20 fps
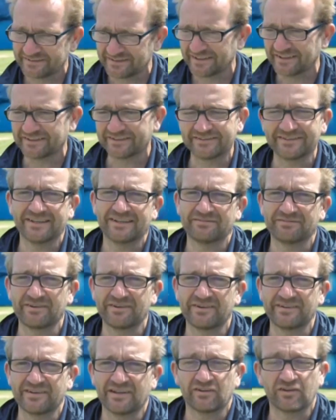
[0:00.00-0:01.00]
It is, yeah,
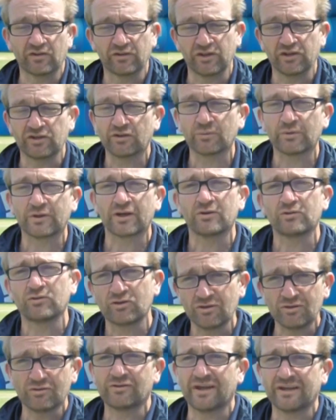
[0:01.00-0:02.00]
very dense. Although you don't want to go
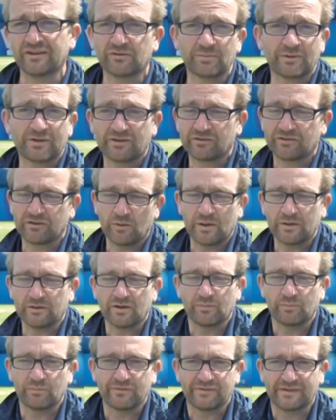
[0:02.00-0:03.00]
too dense because you
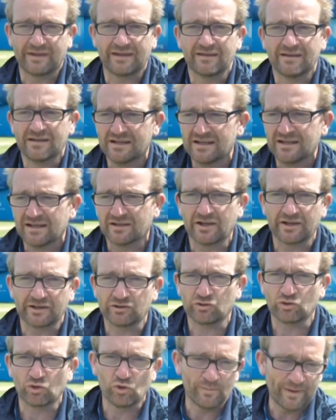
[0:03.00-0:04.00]
end up with then like
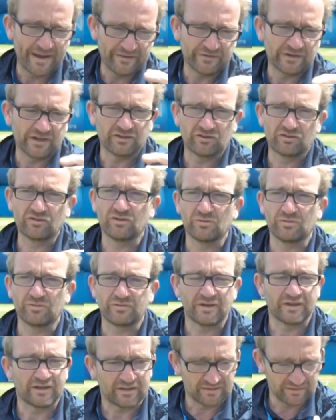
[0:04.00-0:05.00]
a doormat if it gets too
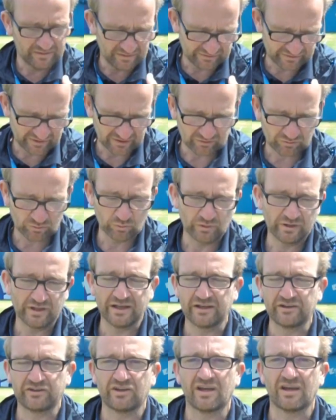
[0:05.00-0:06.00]
thick, and it takes all the
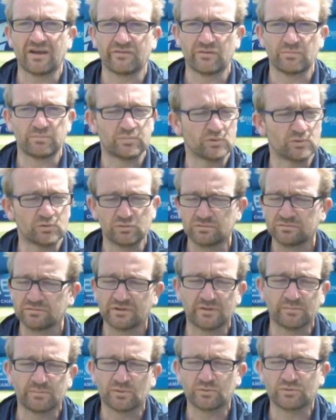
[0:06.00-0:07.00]
energy out of the ball
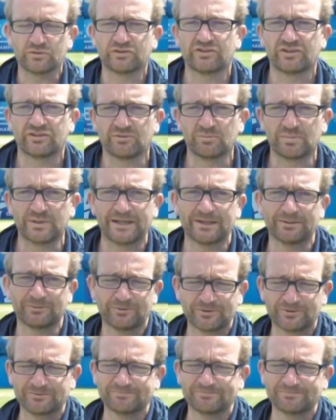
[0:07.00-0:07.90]
and the ball just doesn't bounce.